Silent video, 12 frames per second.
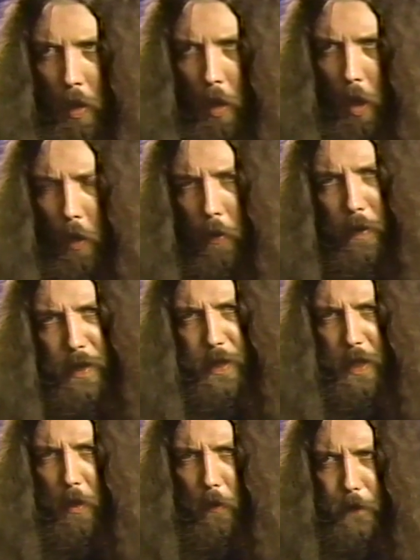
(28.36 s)
horror
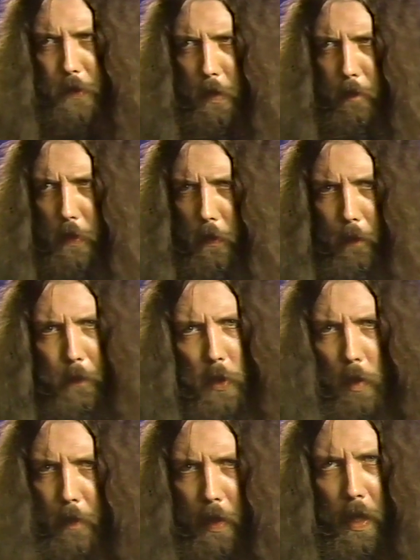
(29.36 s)
itself seems to have
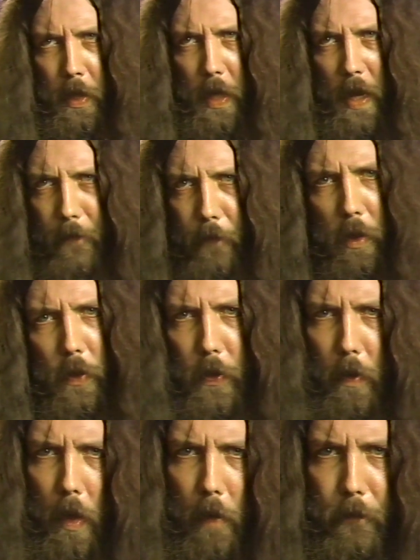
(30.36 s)
permeated every
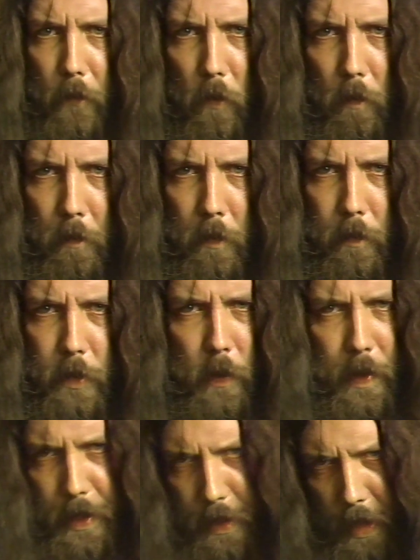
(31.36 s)
other art form to
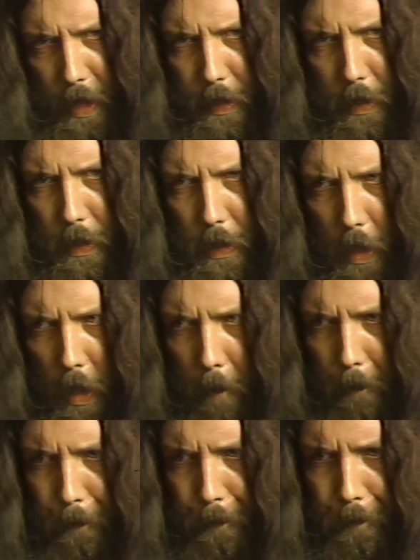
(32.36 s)
excess.
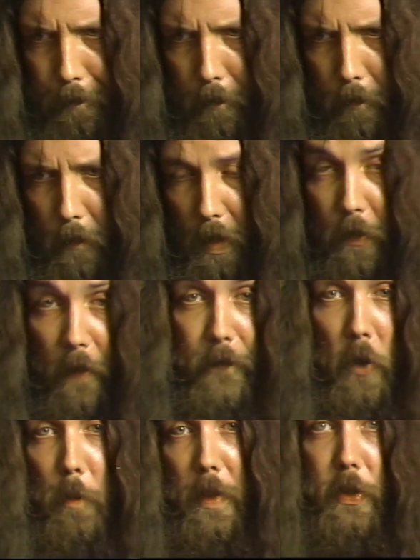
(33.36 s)
The
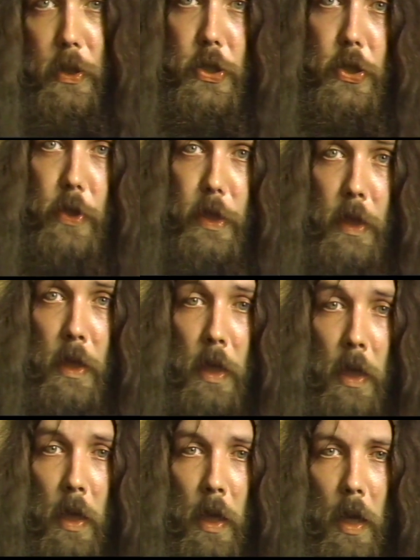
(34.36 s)
film industry
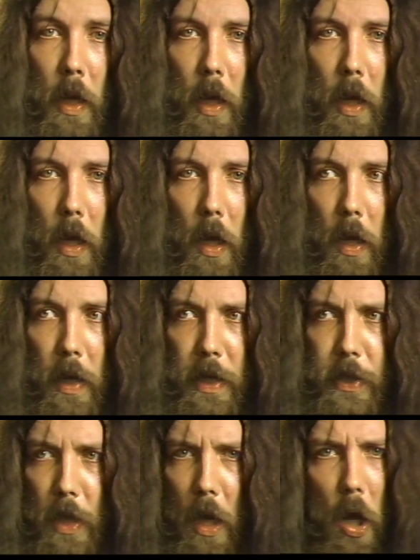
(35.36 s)

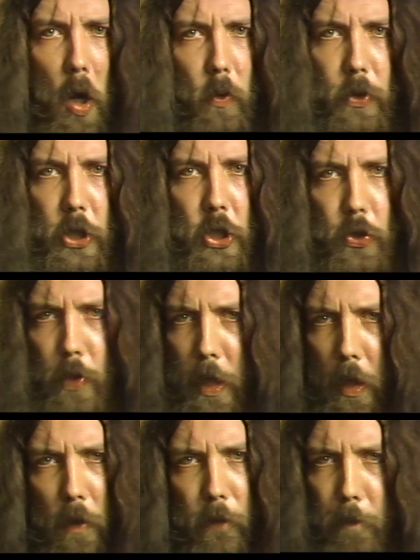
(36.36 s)
is a whole
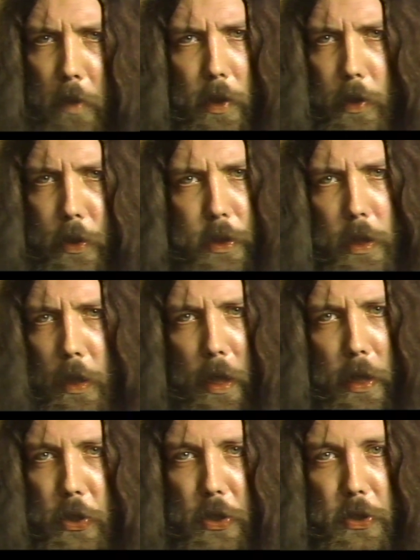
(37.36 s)
string of murdered
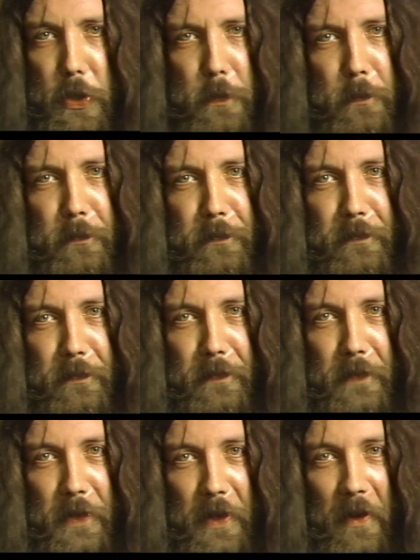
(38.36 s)
teenagers.
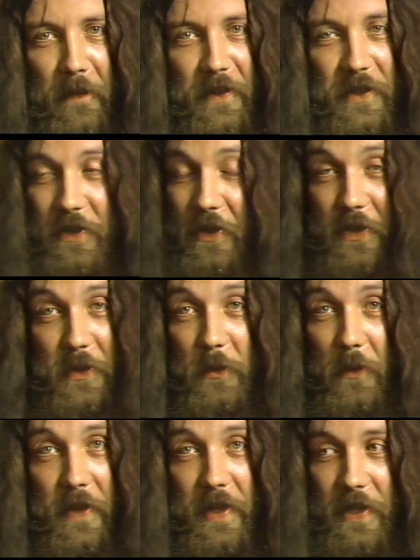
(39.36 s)
You know, I mean, just
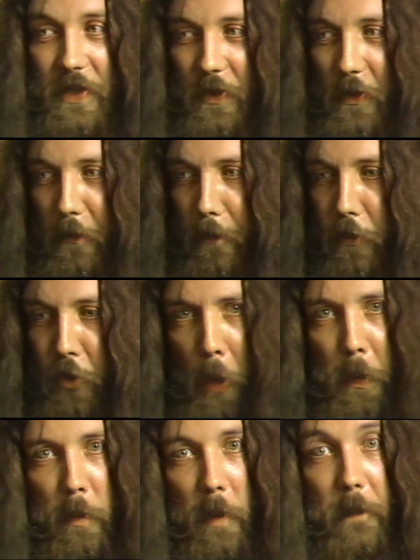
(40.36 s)
all these sort of
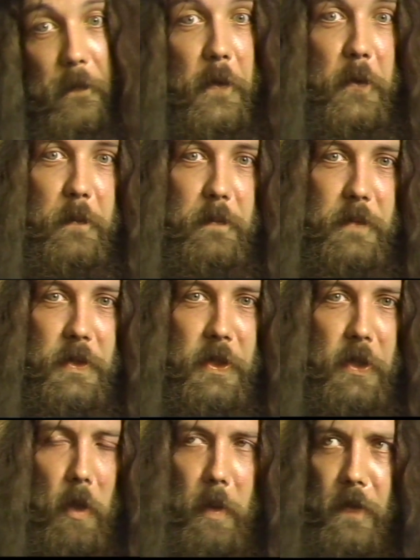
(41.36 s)
chop 'em up films.
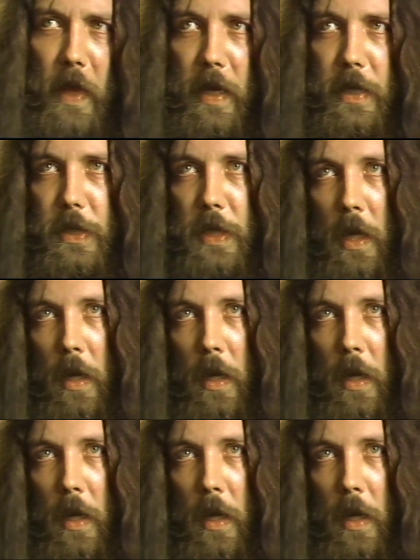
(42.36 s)
You know, I mean, that's